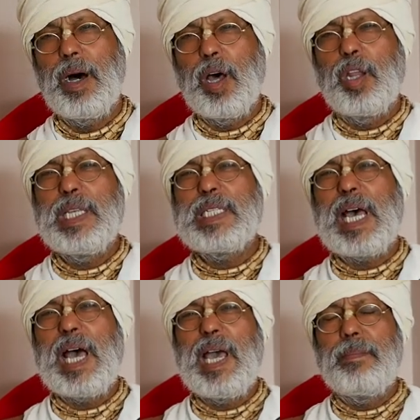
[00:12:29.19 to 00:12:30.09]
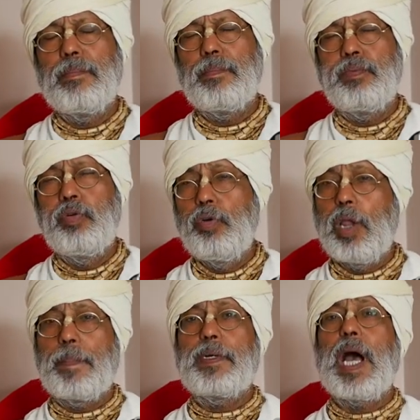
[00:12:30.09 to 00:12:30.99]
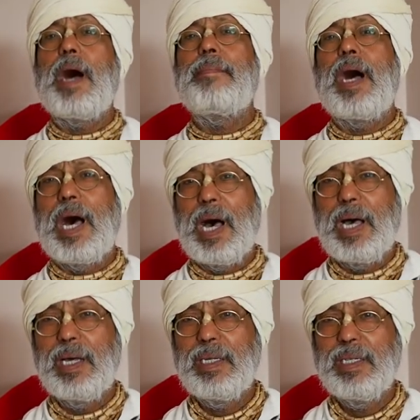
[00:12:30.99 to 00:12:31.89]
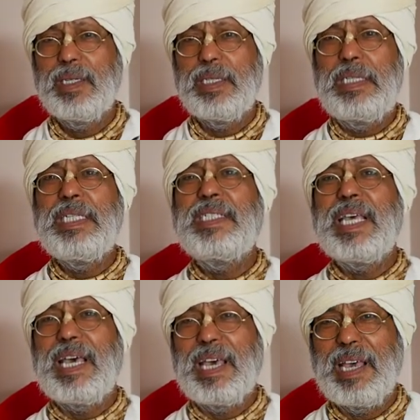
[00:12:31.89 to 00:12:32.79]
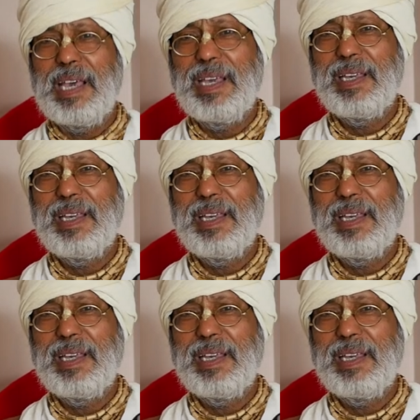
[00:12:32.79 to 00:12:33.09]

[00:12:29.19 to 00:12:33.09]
Always I am full of kama, desire,